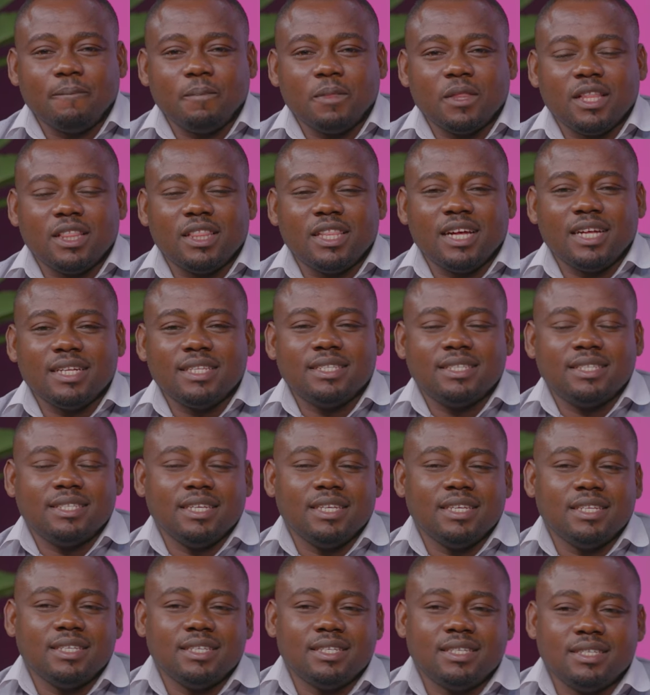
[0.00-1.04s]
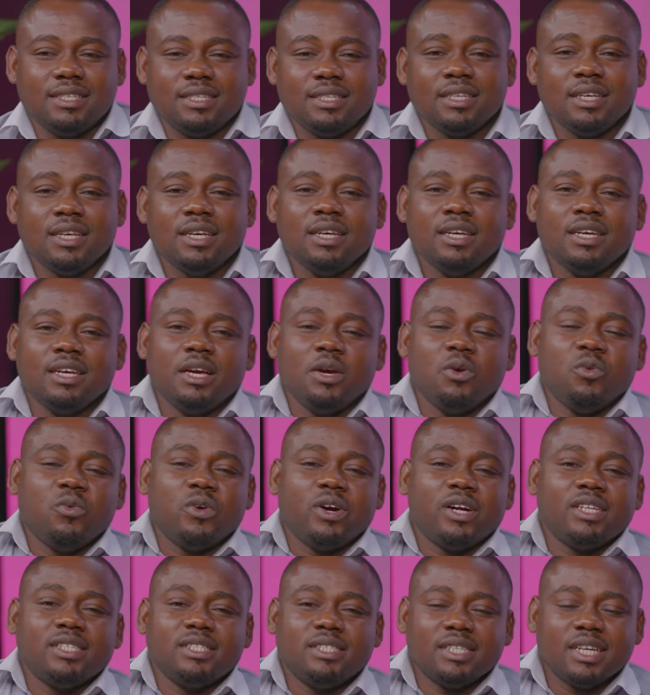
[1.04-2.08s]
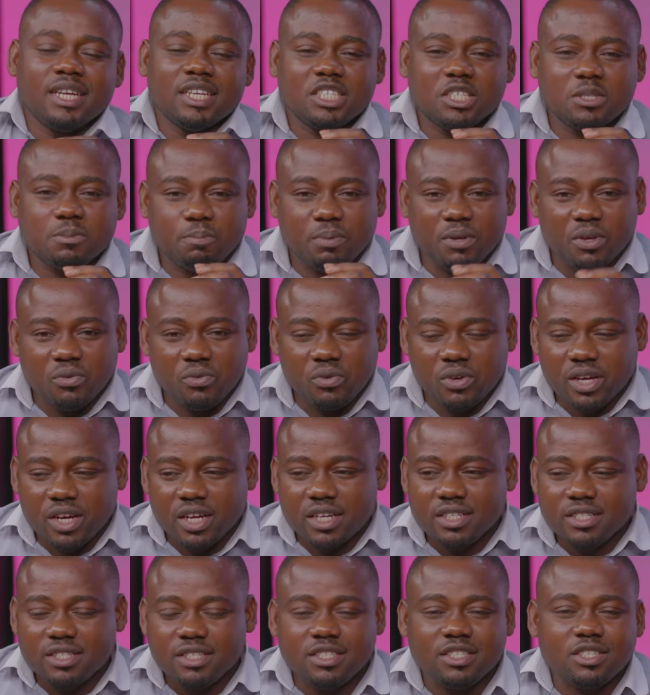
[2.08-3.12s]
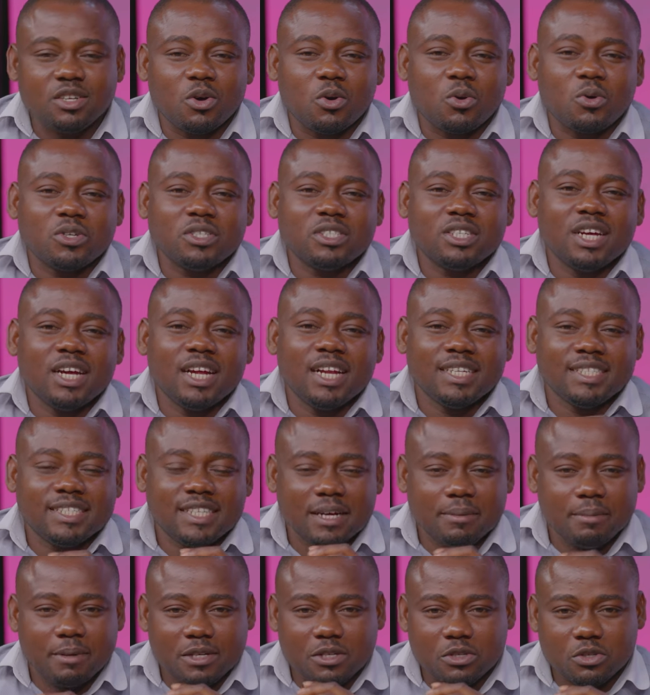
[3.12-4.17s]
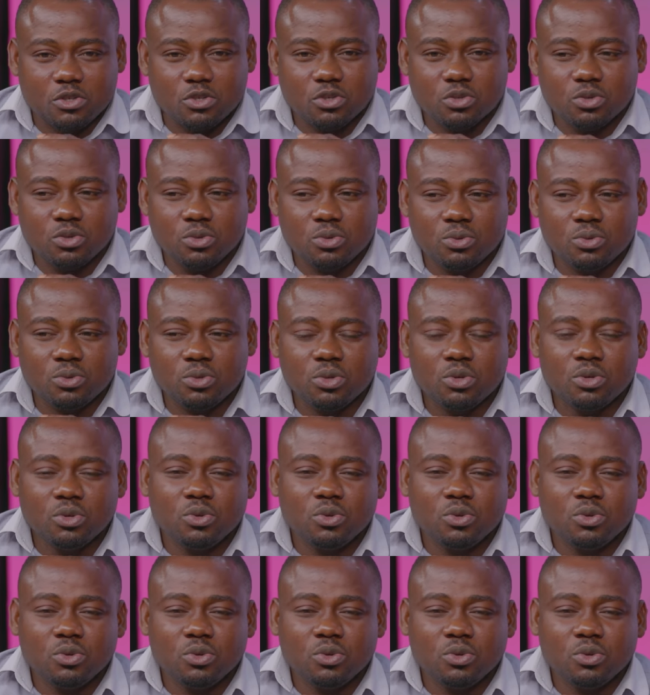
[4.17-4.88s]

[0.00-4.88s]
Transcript: That is Enwa's experience on daba.school.